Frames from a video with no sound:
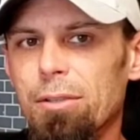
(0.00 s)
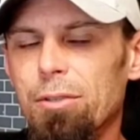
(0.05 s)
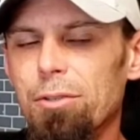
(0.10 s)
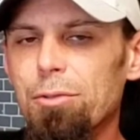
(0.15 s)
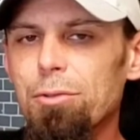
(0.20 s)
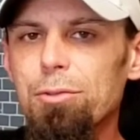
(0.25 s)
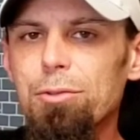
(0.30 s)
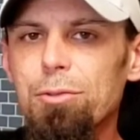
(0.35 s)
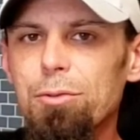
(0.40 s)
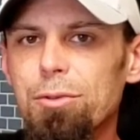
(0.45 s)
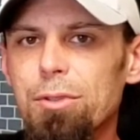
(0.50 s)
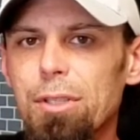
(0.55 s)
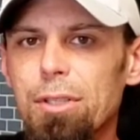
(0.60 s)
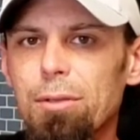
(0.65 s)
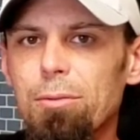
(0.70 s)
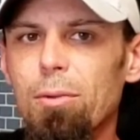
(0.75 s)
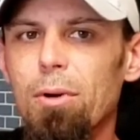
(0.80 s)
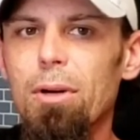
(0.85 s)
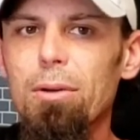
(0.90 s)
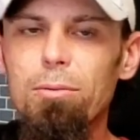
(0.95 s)
who
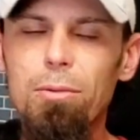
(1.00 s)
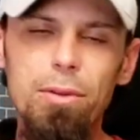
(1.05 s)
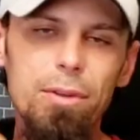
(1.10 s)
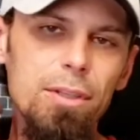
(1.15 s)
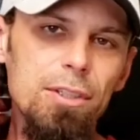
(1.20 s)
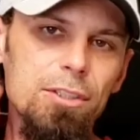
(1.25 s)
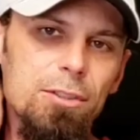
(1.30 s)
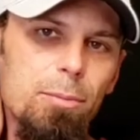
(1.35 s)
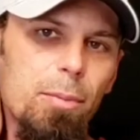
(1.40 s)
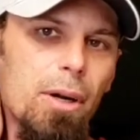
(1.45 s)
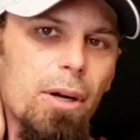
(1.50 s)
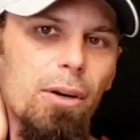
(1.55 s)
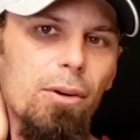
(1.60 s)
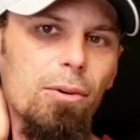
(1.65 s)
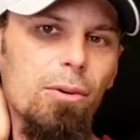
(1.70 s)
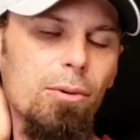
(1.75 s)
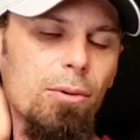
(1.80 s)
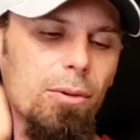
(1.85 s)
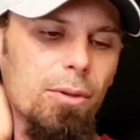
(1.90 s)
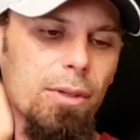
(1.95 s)
did what with each
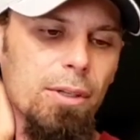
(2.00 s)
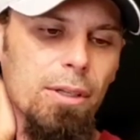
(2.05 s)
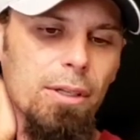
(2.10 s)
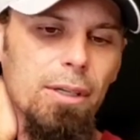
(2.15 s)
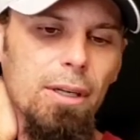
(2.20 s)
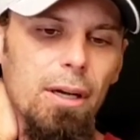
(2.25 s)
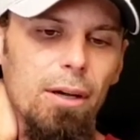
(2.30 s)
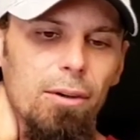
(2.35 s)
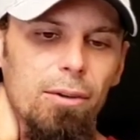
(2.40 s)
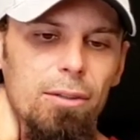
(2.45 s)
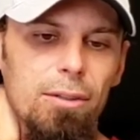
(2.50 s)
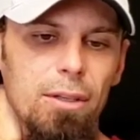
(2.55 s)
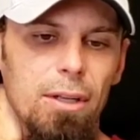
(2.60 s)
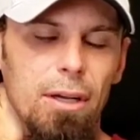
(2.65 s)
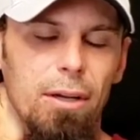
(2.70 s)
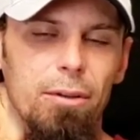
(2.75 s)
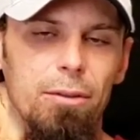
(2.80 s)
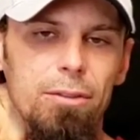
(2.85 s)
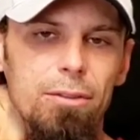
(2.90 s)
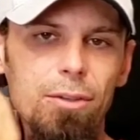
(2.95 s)
barrel and
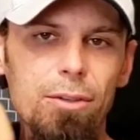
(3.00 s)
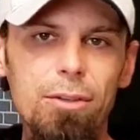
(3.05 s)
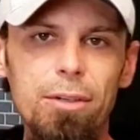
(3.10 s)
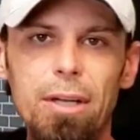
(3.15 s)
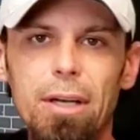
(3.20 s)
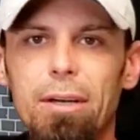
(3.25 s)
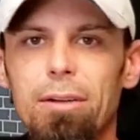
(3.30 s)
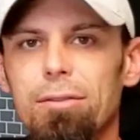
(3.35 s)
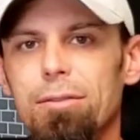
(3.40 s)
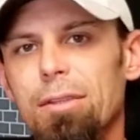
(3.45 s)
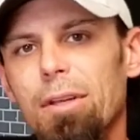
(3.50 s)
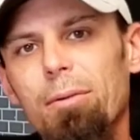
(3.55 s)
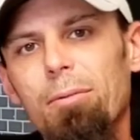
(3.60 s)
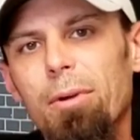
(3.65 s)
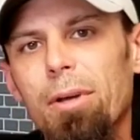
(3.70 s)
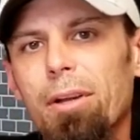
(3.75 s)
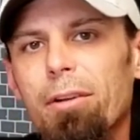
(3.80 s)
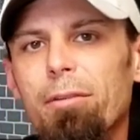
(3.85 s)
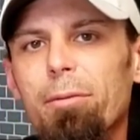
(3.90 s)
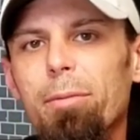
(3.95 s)
how it turned out. That
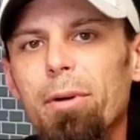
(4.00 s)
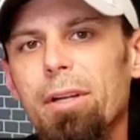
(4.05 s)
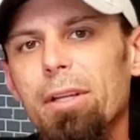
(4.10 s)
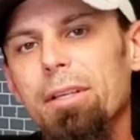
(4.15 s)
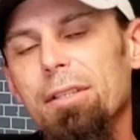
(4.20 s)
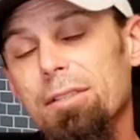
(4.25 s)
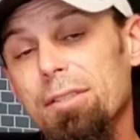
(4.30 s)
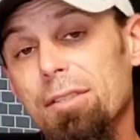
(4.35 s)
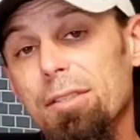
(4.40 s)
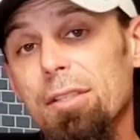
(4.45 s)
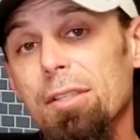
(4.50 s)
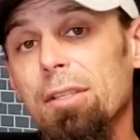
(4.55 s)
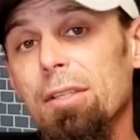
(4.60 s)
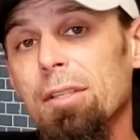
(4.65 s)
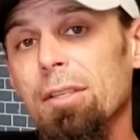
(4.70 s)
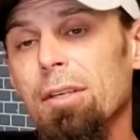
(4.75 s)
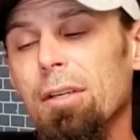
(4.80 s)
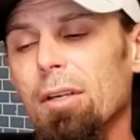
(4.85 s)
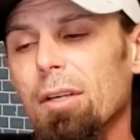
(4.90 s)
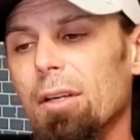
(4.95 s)
way everybody can
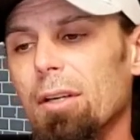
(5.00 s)
see